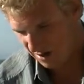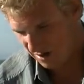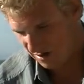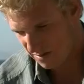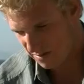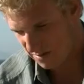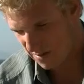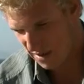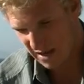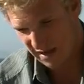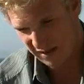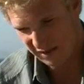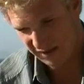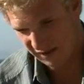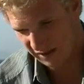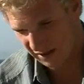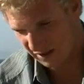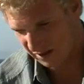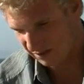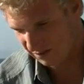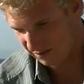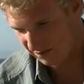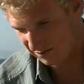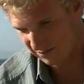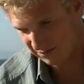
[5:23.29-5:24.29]

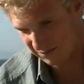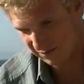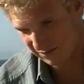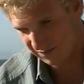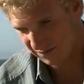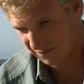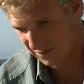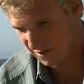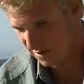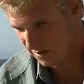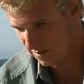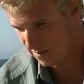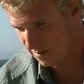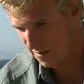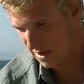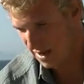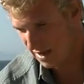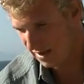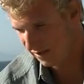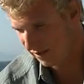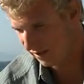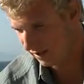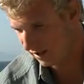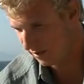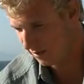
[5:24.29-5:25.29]
Amazing,
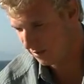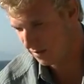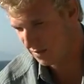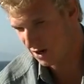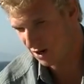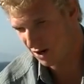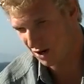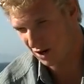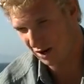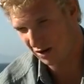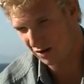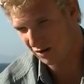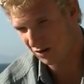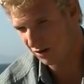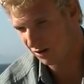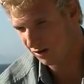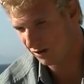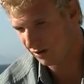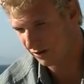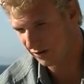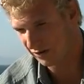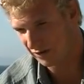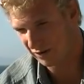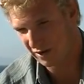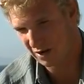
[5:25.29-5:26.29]
amazing
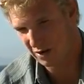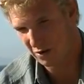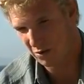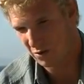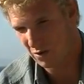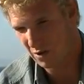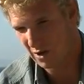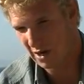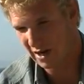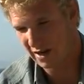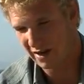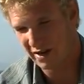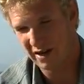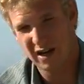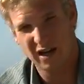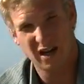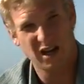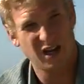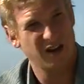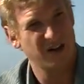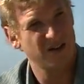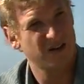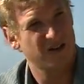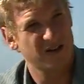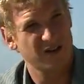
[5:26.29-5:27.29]
miracles that went
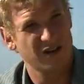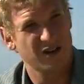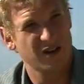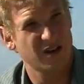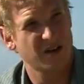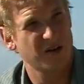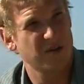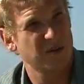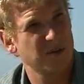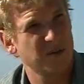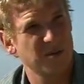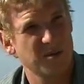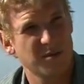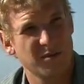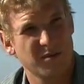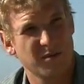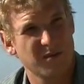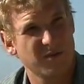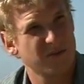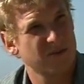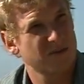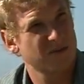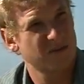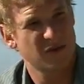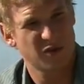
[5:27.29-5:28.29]
into
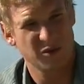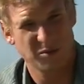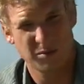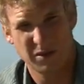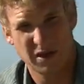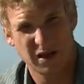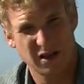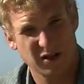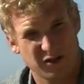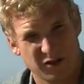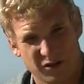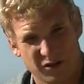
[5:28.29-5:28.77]
me